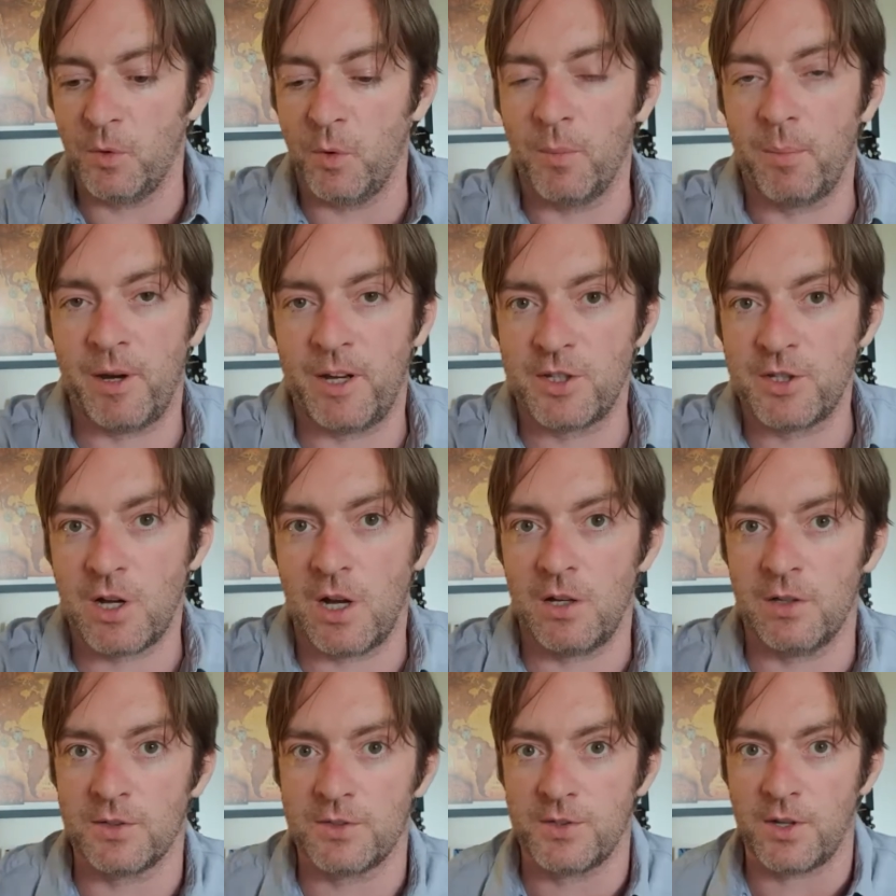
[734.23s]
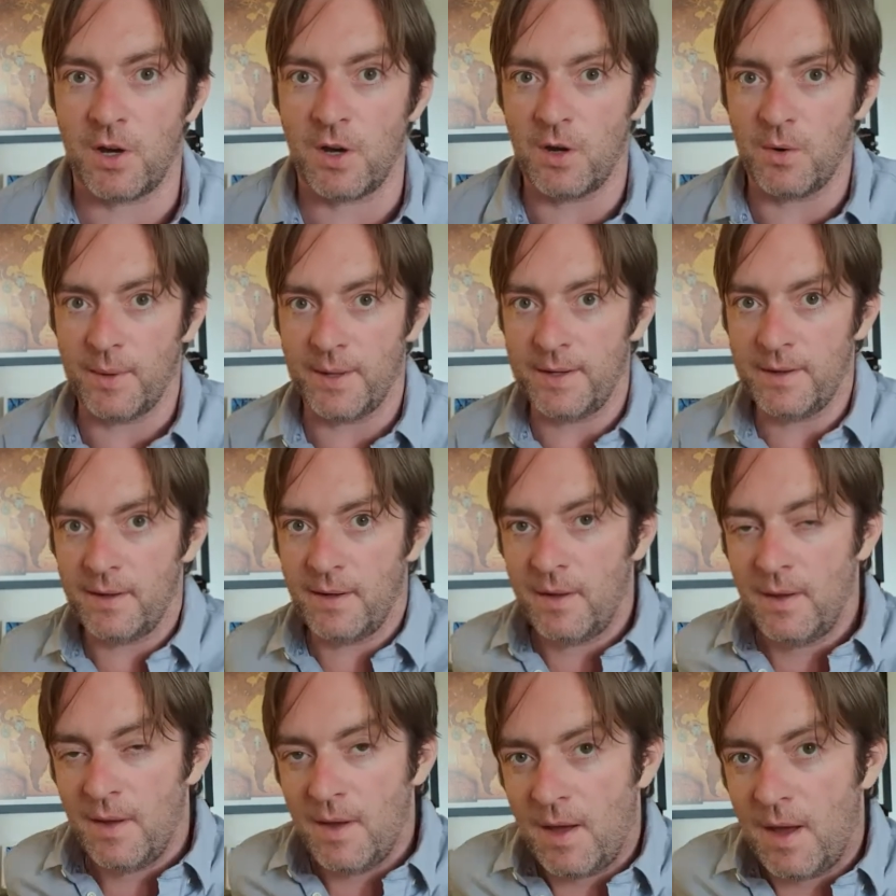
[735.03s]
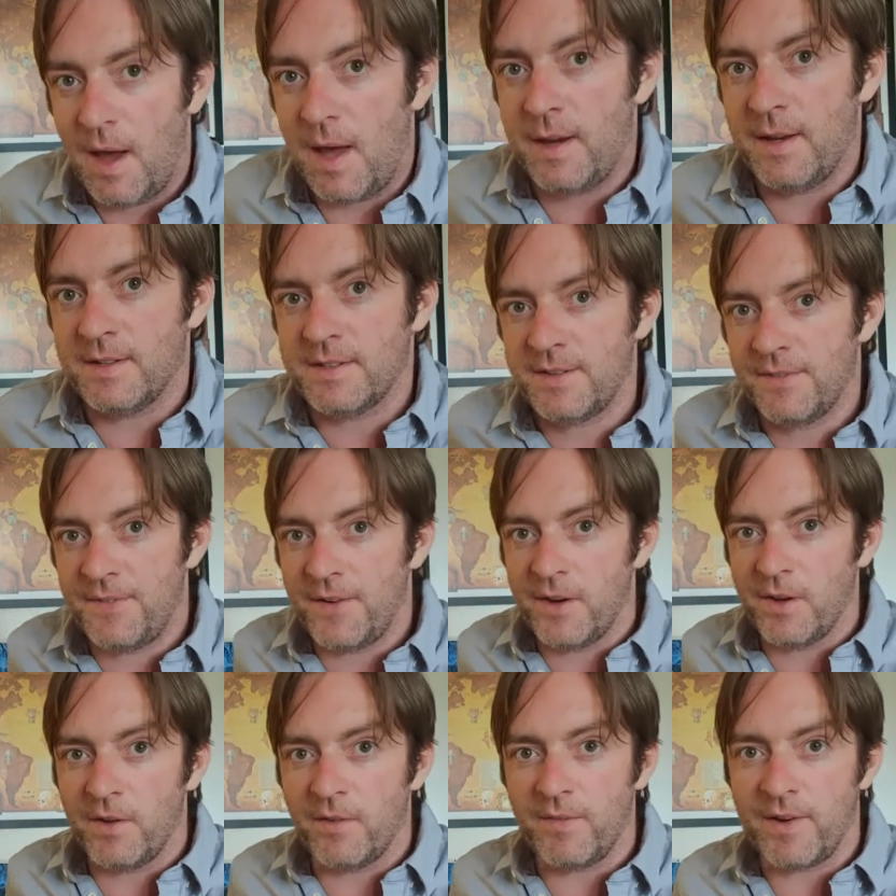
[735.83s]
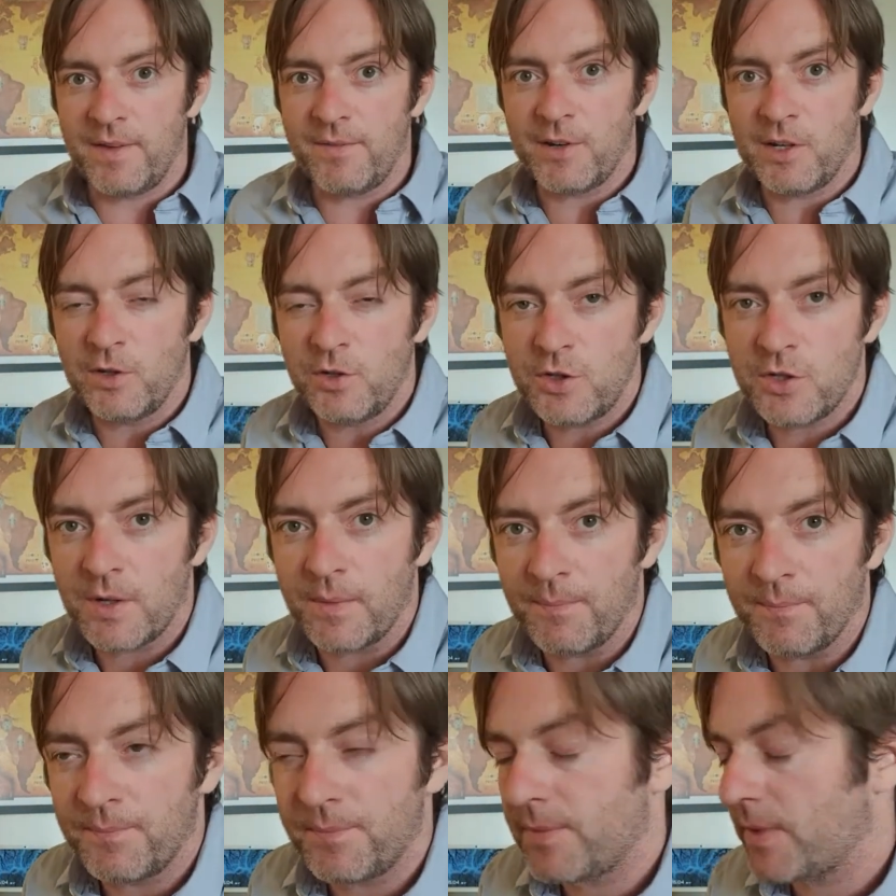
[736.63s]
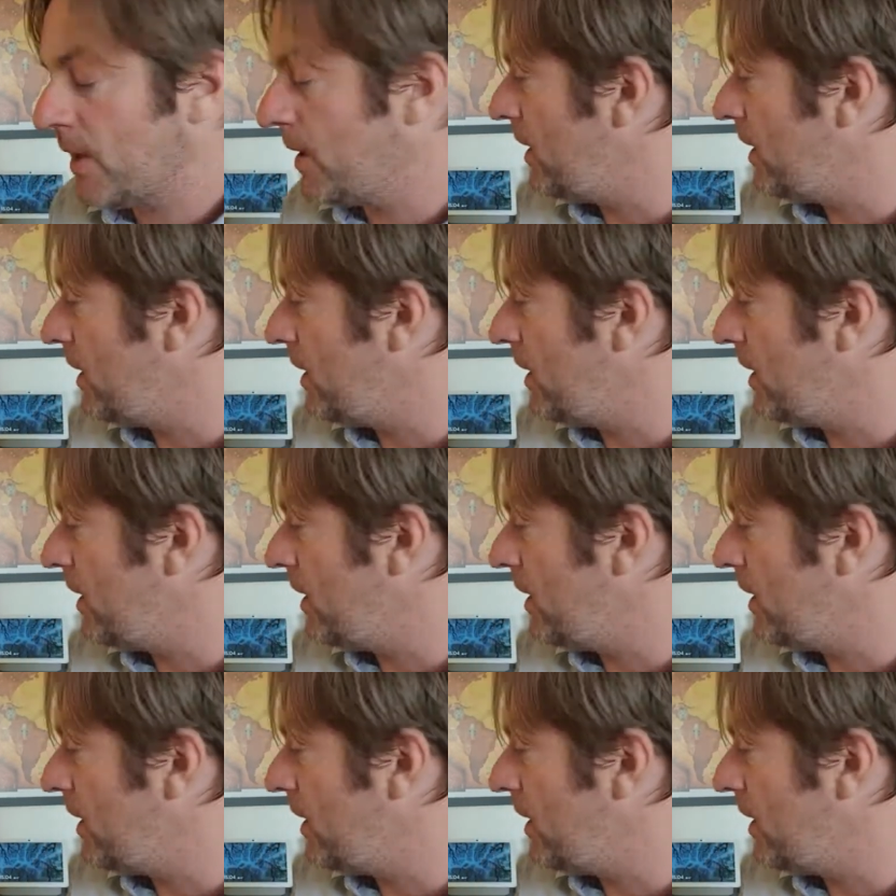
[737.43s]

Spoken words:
forward by Charles Darwin, and it's the theory of evolution.